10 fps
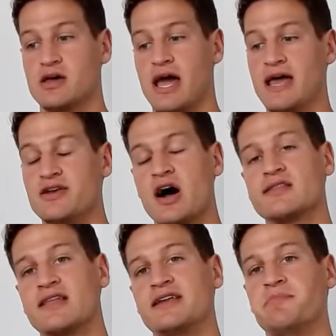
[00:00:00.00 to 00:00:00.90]
and
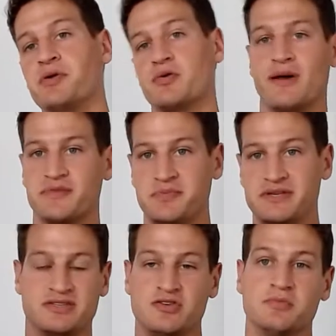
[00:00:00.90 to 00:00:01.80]
not let it build up to be
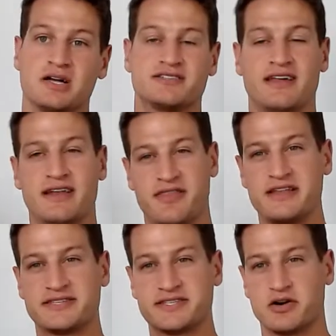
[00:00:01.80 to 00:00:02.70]
too much that it
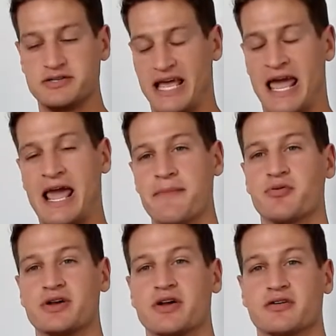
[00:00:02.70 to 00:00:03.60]
then starts
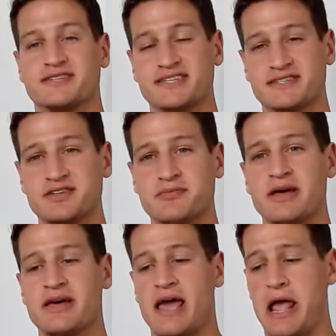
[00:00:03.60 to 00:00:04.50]
hampering our system,
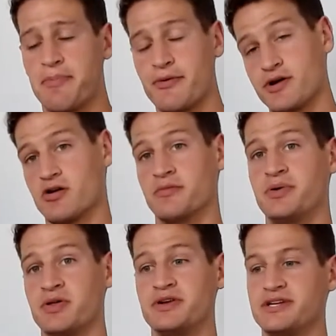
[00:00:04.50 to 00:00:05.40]
hampering our
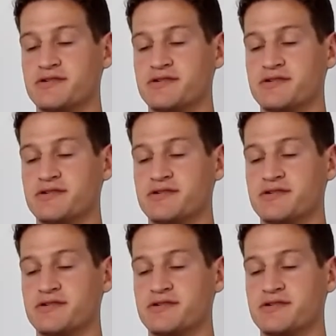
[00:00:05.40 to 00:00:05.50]
ability to